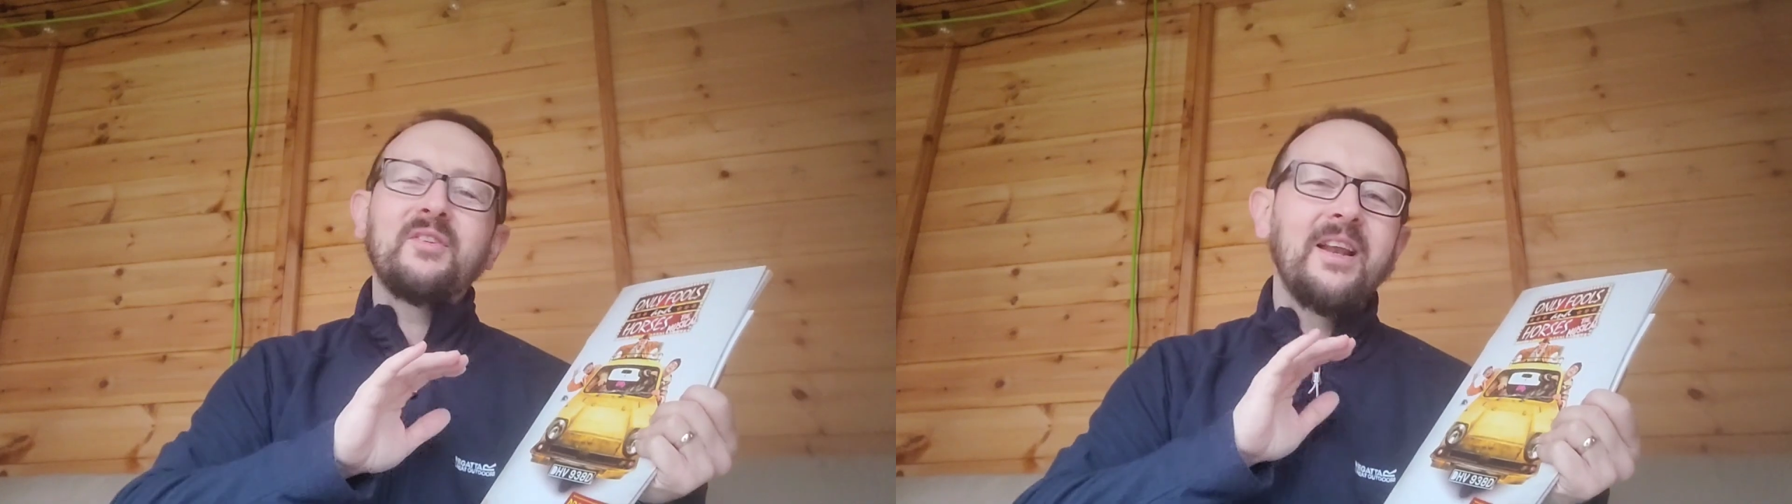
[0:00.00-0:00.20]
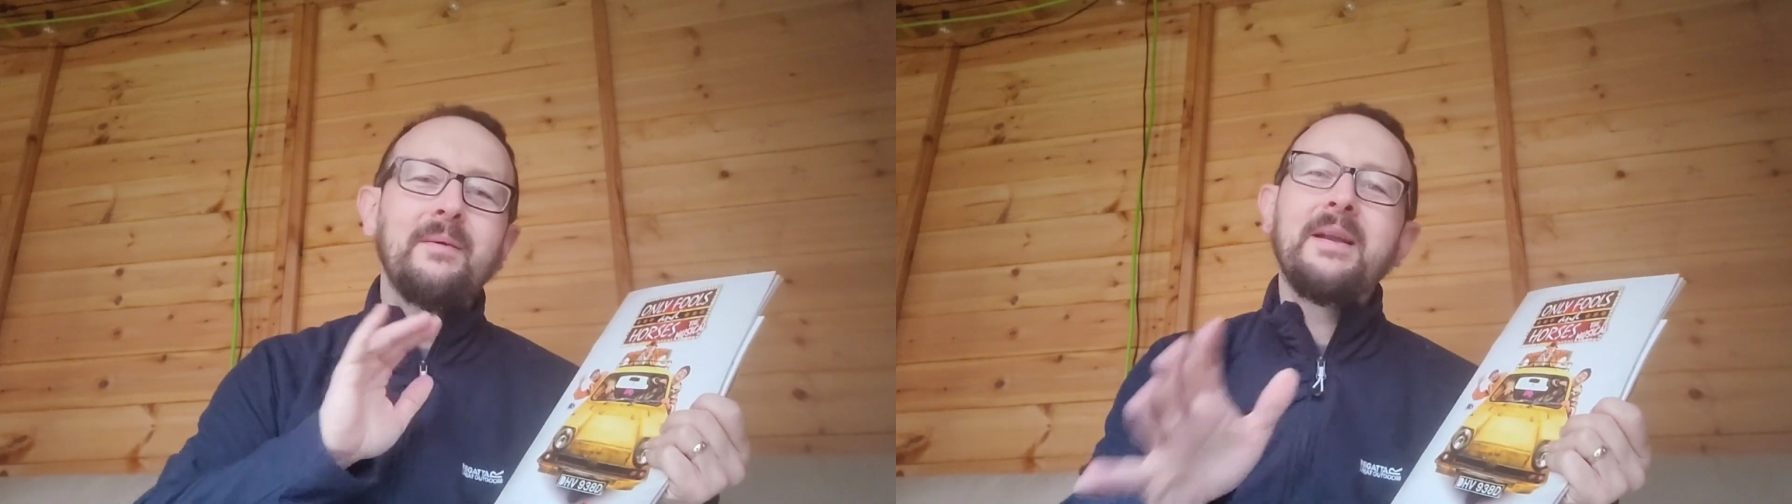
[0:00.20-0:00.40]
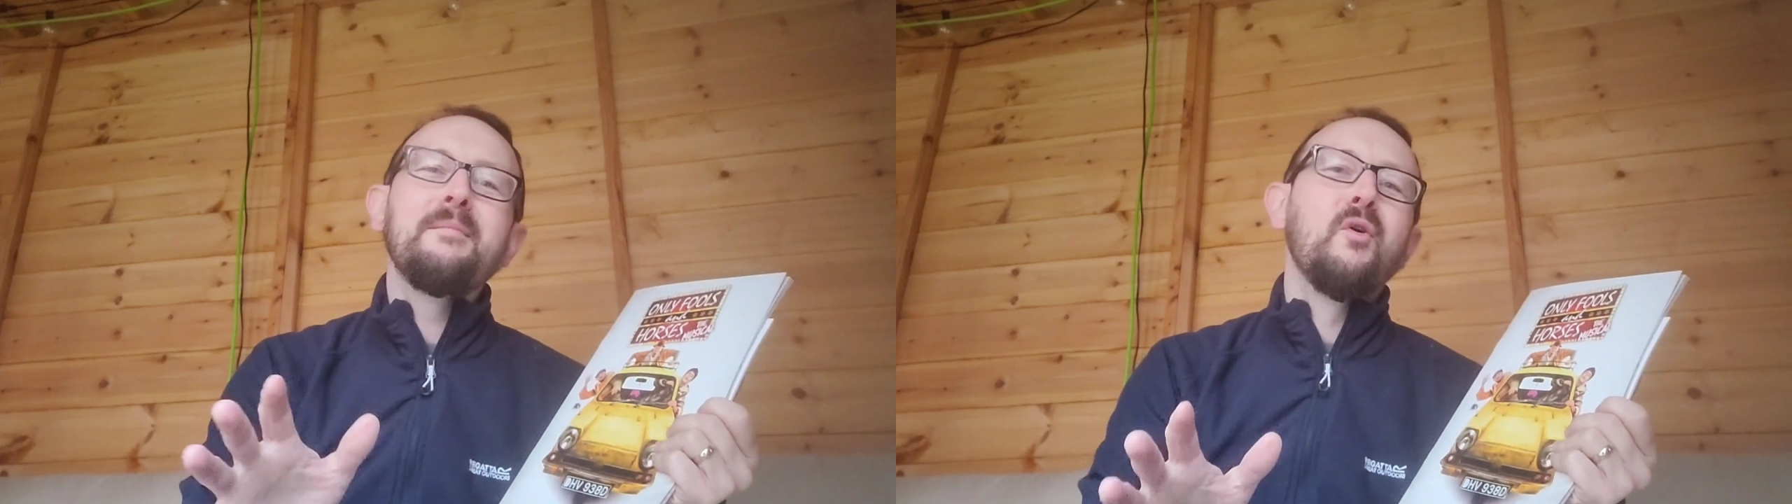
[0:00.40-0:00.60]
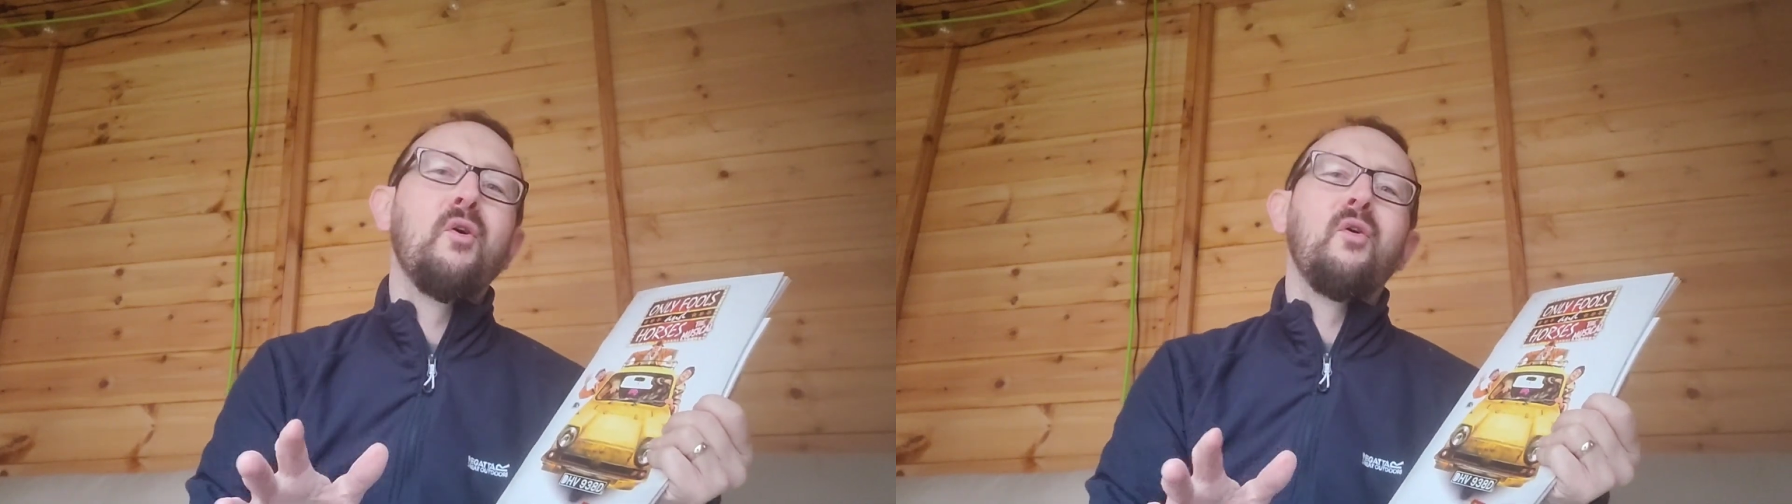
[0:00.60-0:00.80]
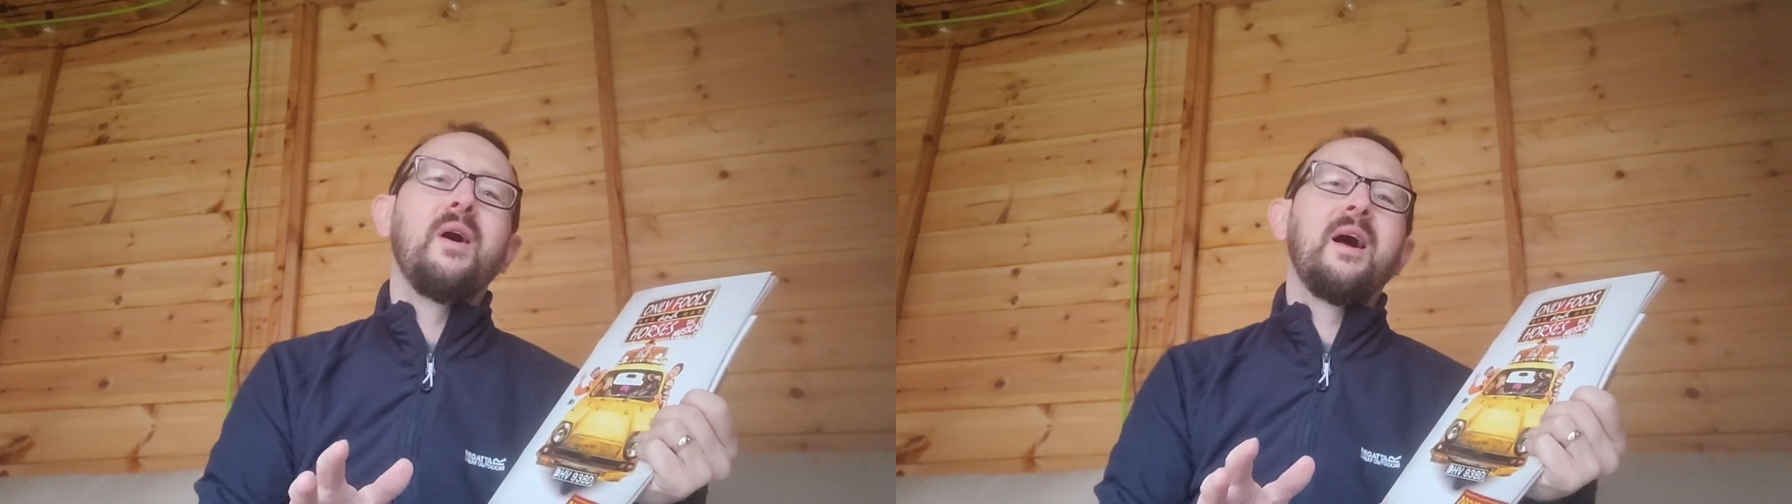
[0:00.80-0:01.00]
tell you any
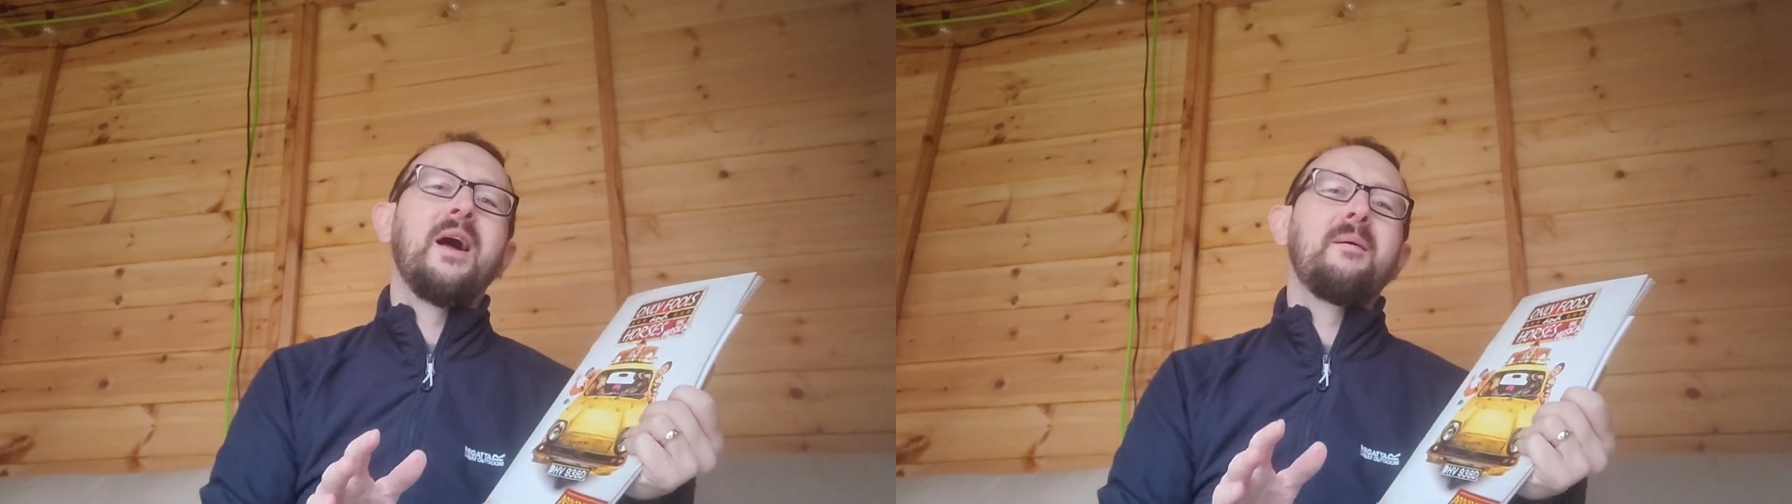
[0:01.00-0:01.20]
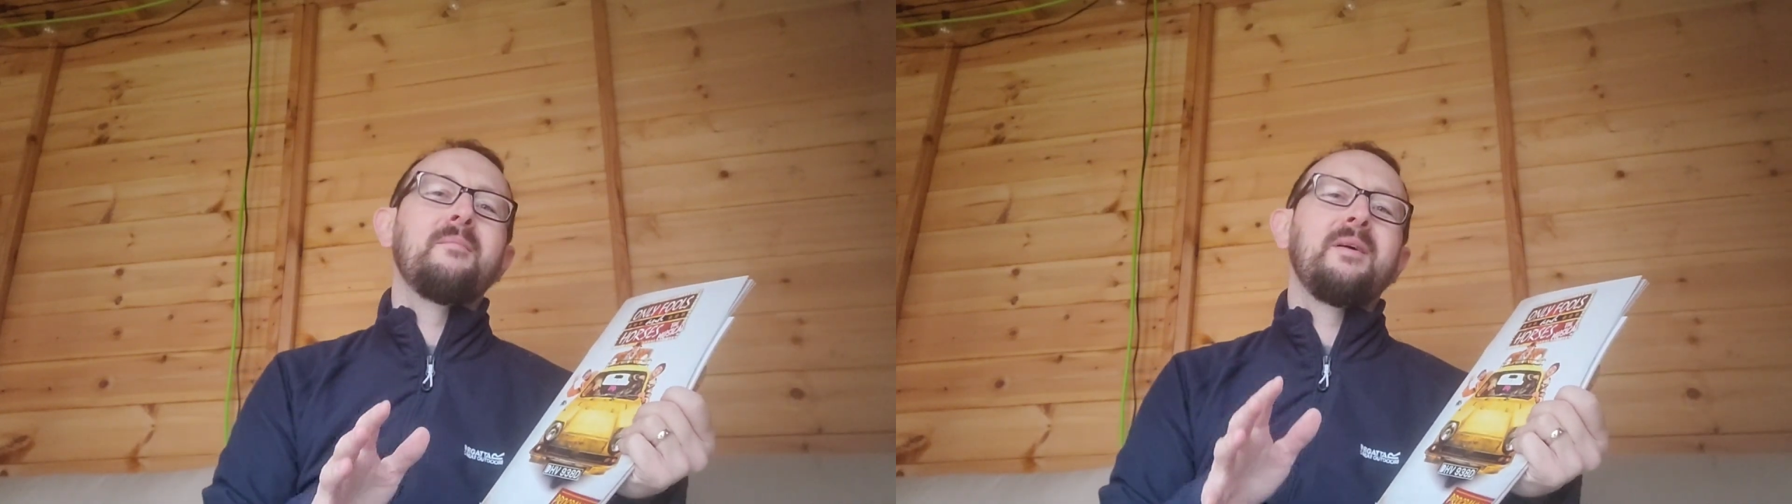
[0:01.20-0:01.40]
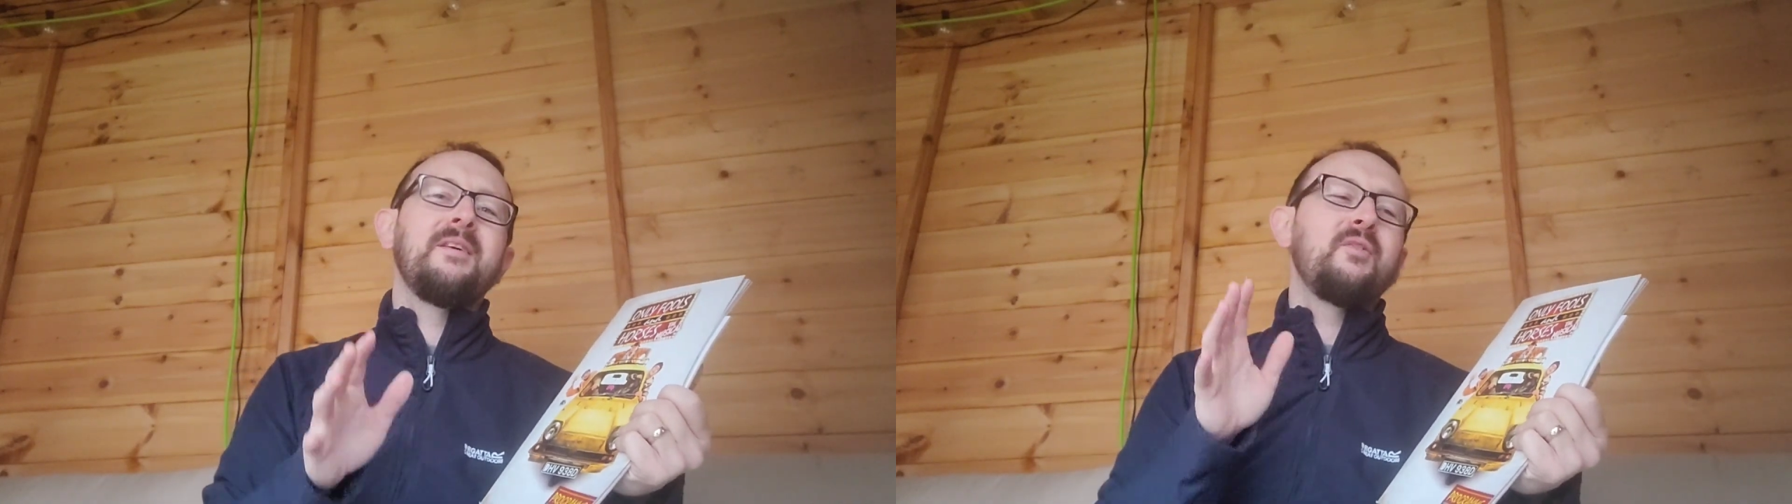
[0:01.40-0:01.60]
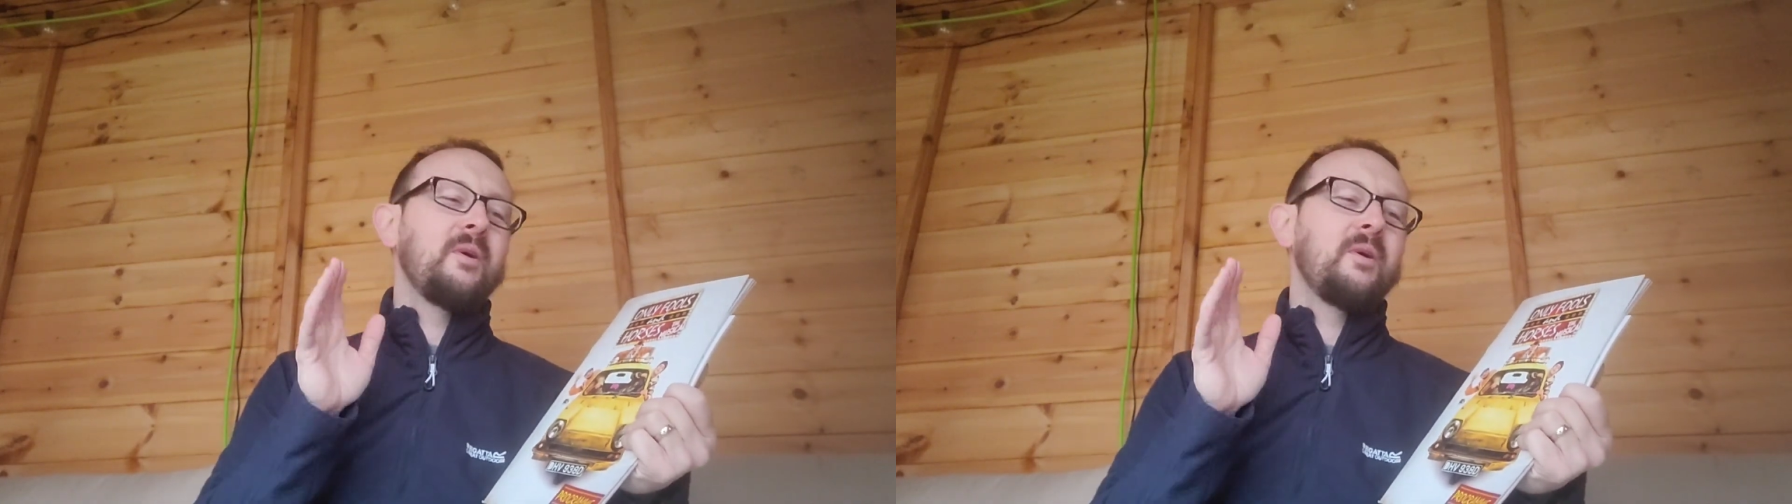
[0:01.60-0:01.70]
more. If